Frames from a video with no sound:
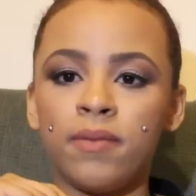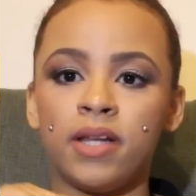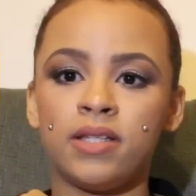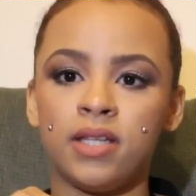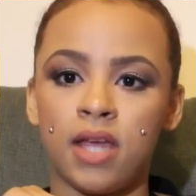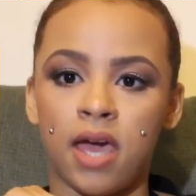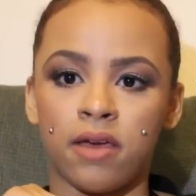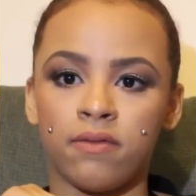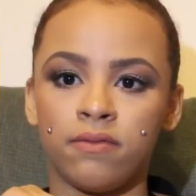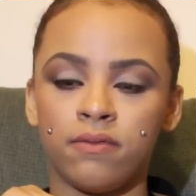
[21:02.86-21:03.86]
minutes a
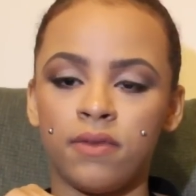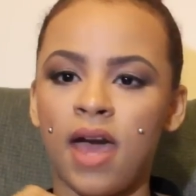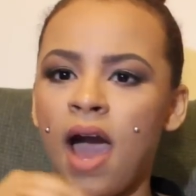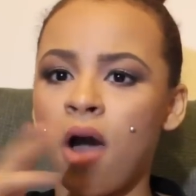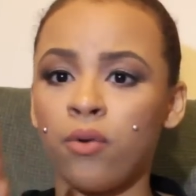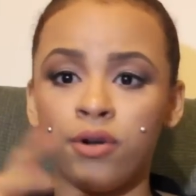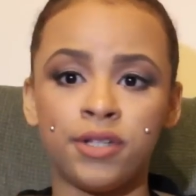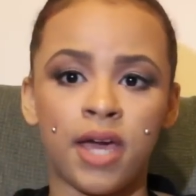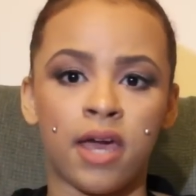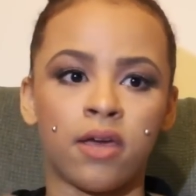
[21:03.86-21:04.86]
day, hour a
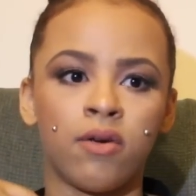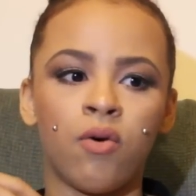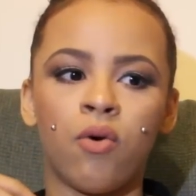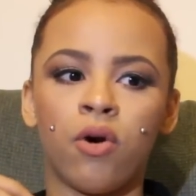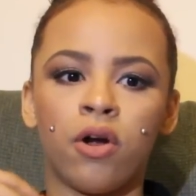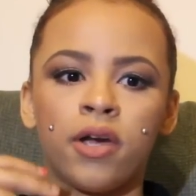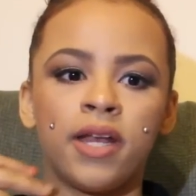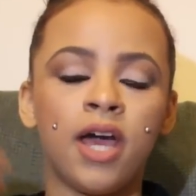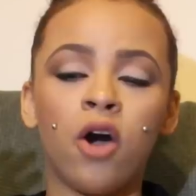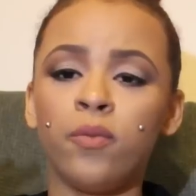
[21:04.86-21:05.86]
day, or
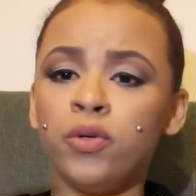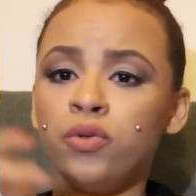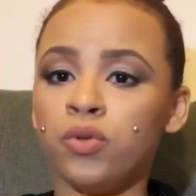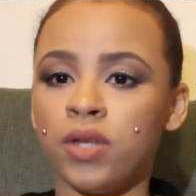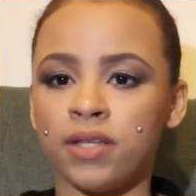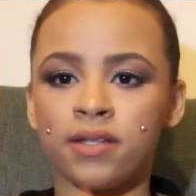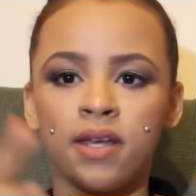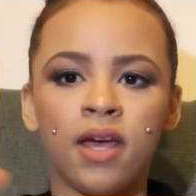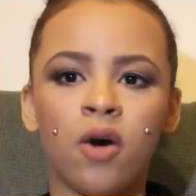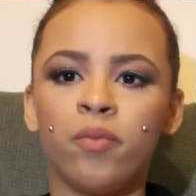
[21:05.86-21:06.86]
can help you do this,
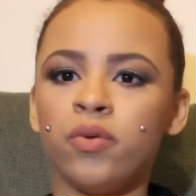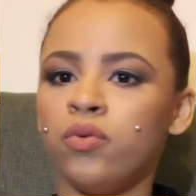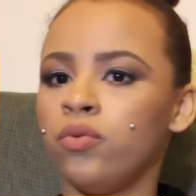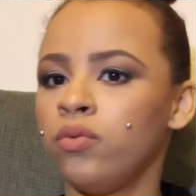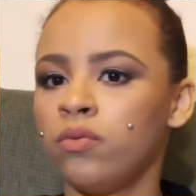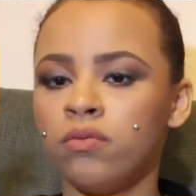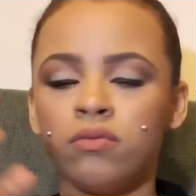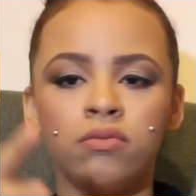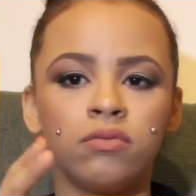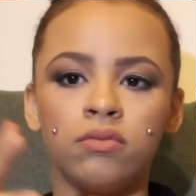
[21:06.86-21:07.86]
can help you
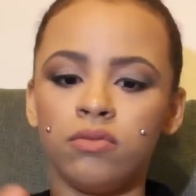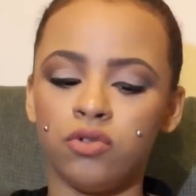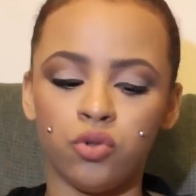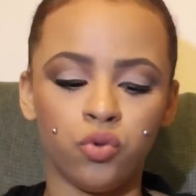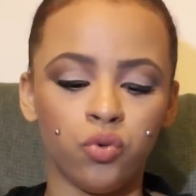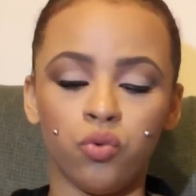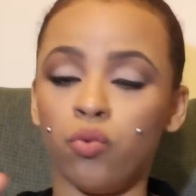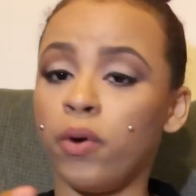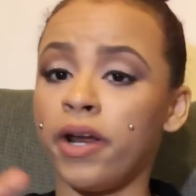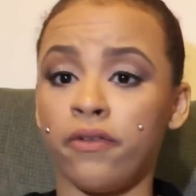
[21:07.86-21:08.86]
do
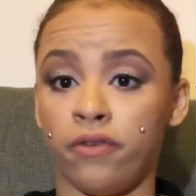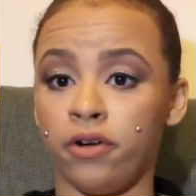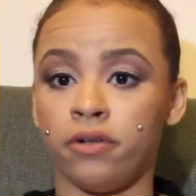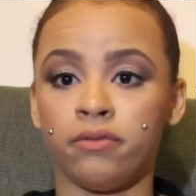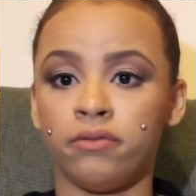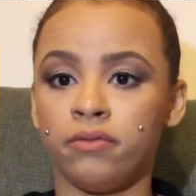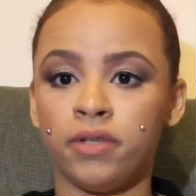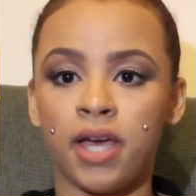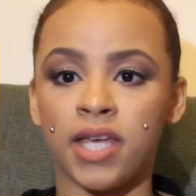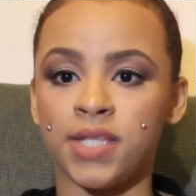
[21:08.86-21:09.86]
whatever
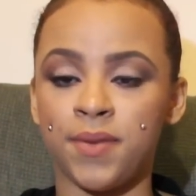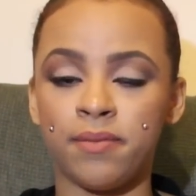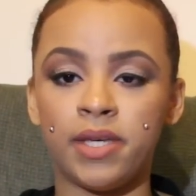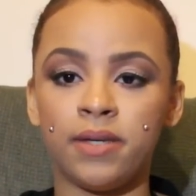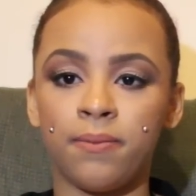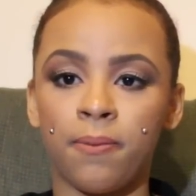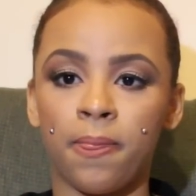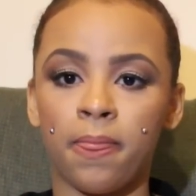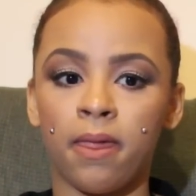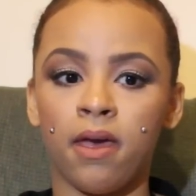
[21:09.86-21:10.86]
the case may be.
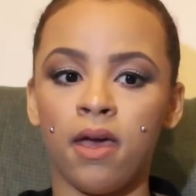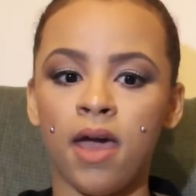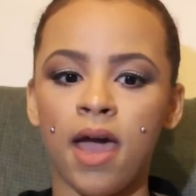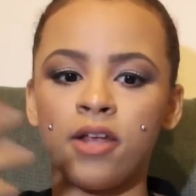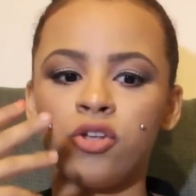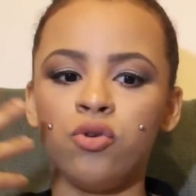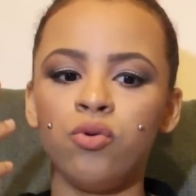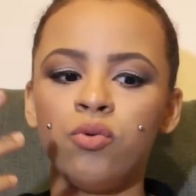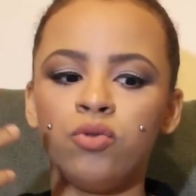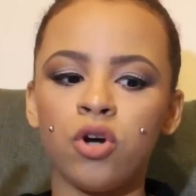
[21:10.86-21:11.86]
And
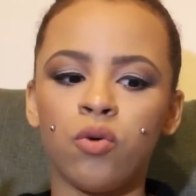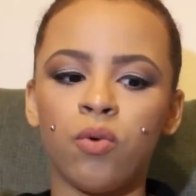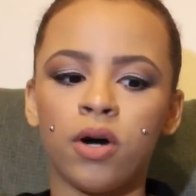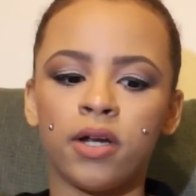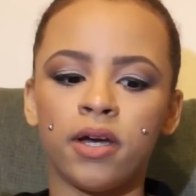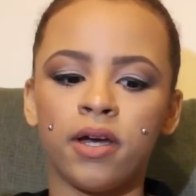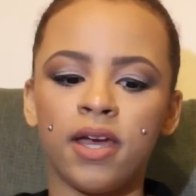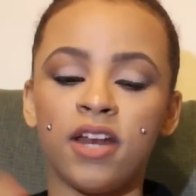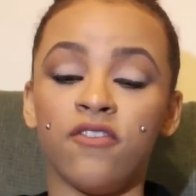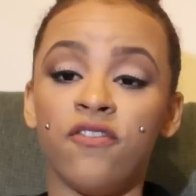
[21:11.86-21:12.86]
you don't want to
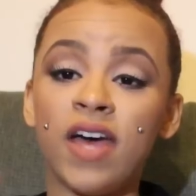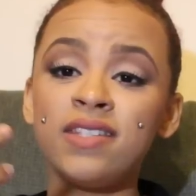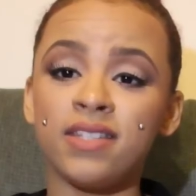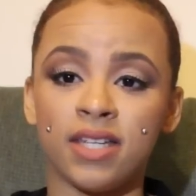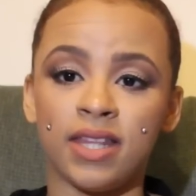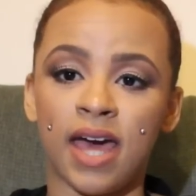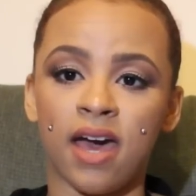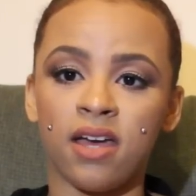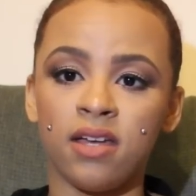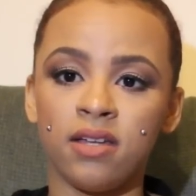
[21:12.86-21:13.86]
invest in
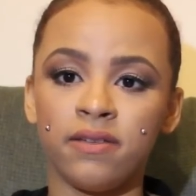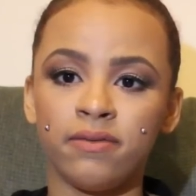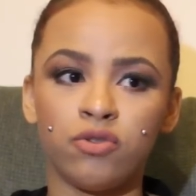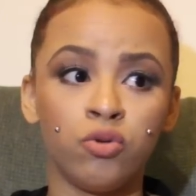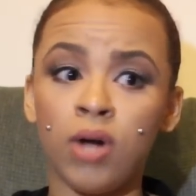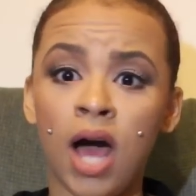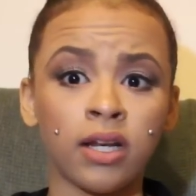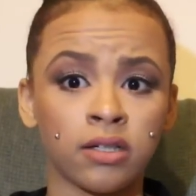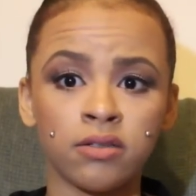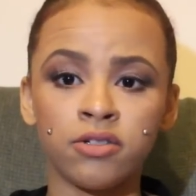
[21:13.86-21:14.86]
that
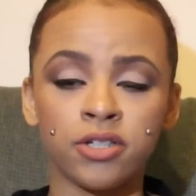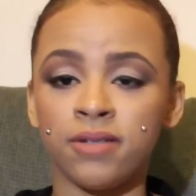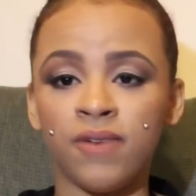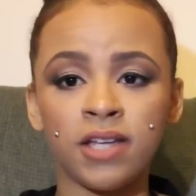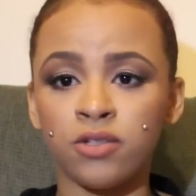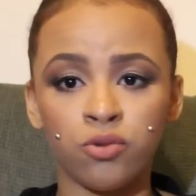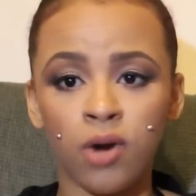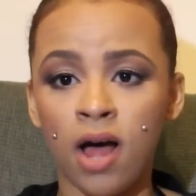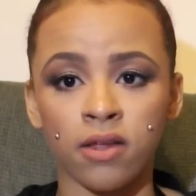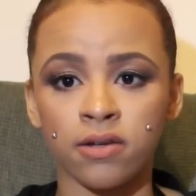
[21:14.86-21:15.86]
$2. Just invest
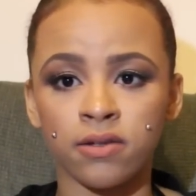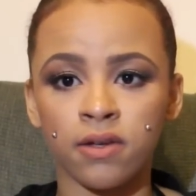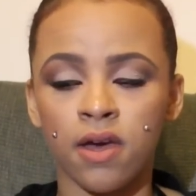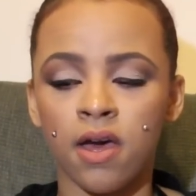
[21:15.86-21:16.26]
$2